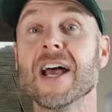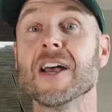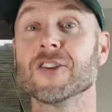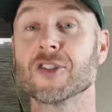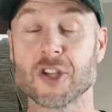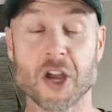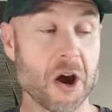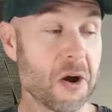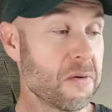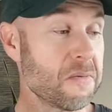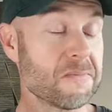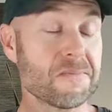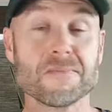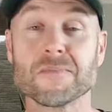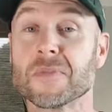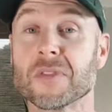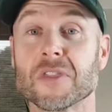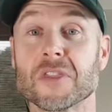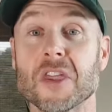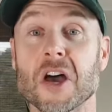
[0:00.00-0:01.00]
So
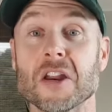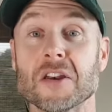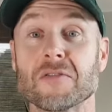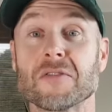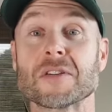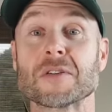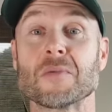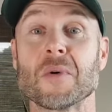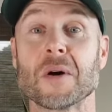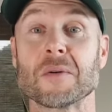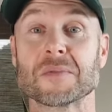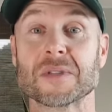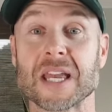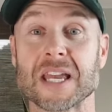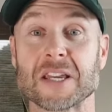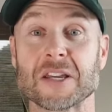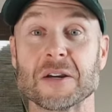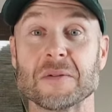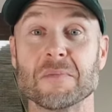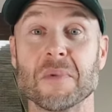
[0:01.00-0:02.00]
the only reason why I'm
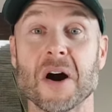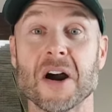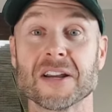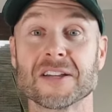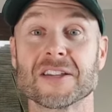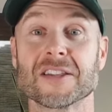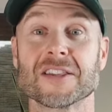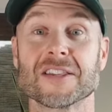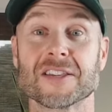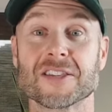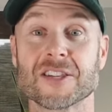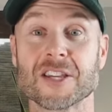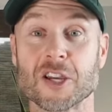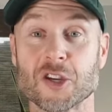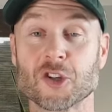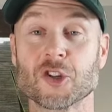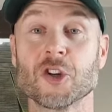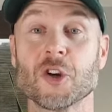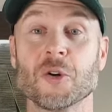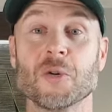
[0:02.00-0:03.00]
saying goodbye to this
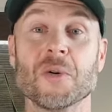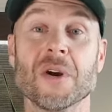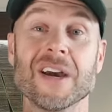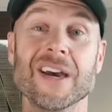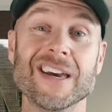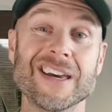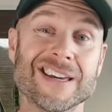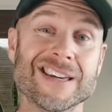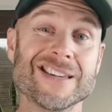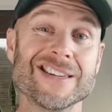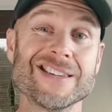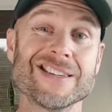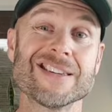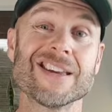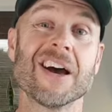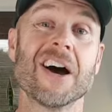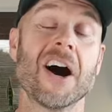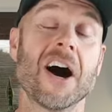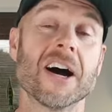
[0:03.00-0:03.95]
shoe is